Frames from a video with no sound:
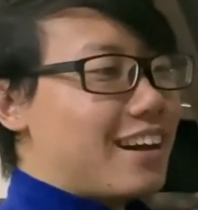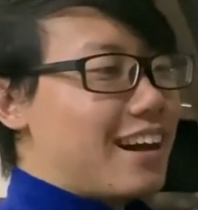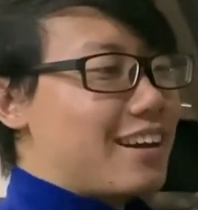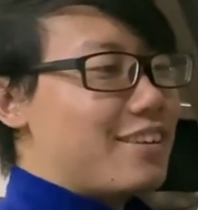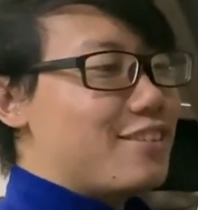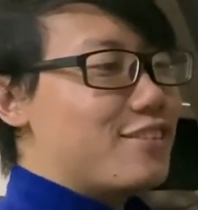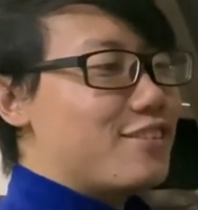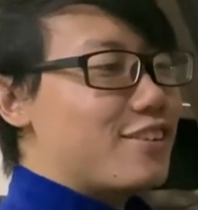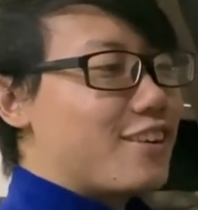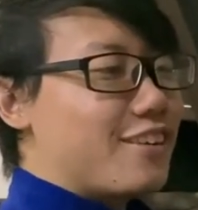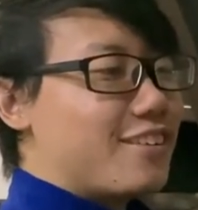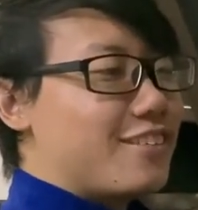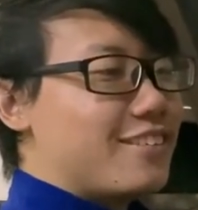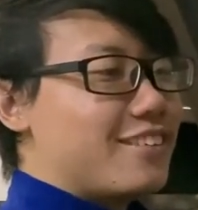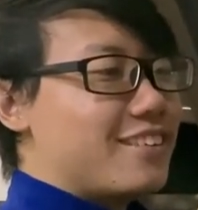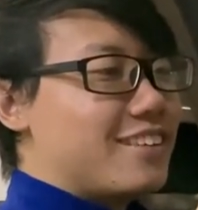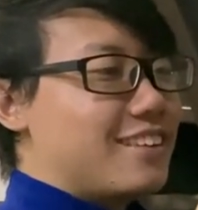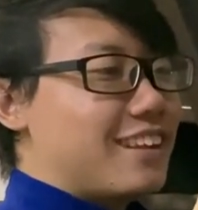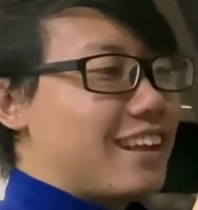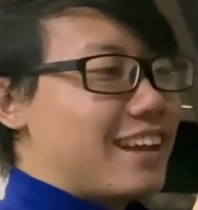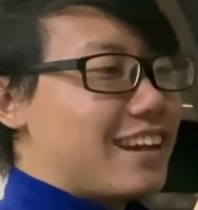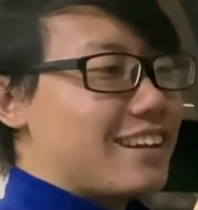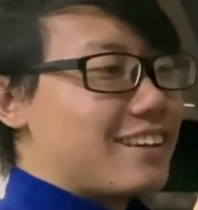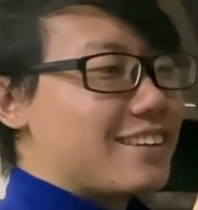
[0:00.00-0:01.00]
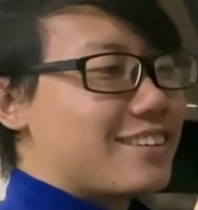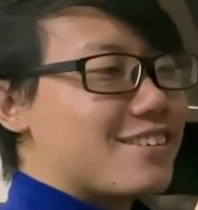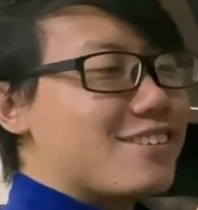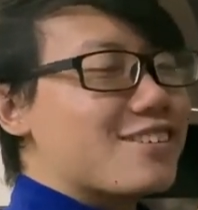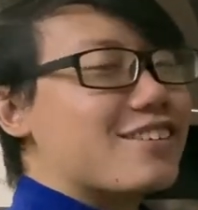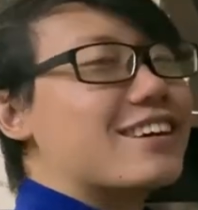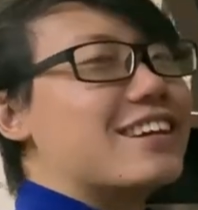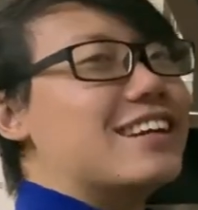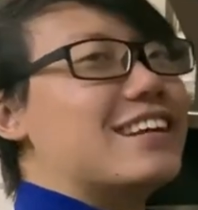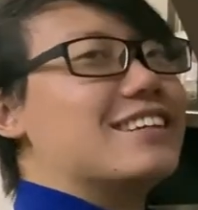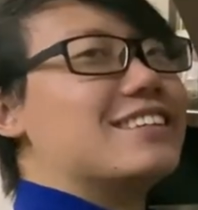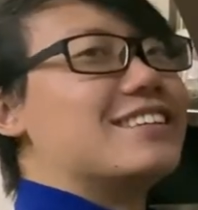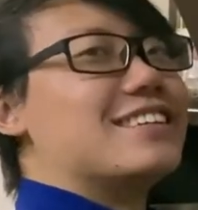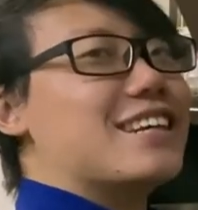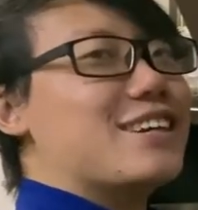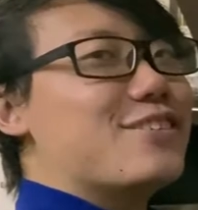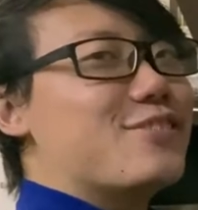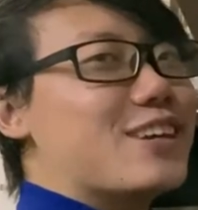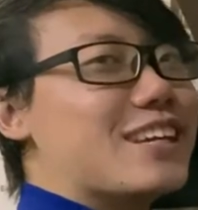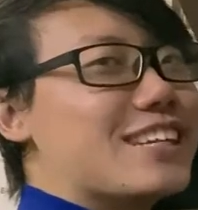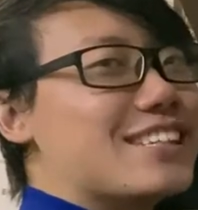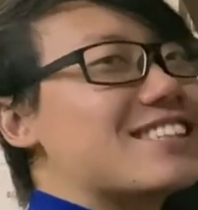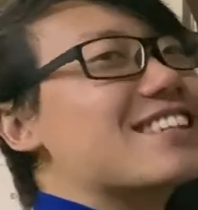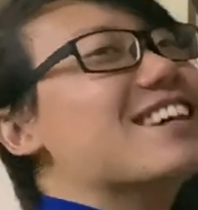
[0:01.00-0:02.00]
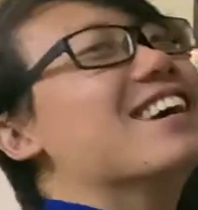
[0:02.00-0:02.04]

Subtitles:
I do not like coconut shavings.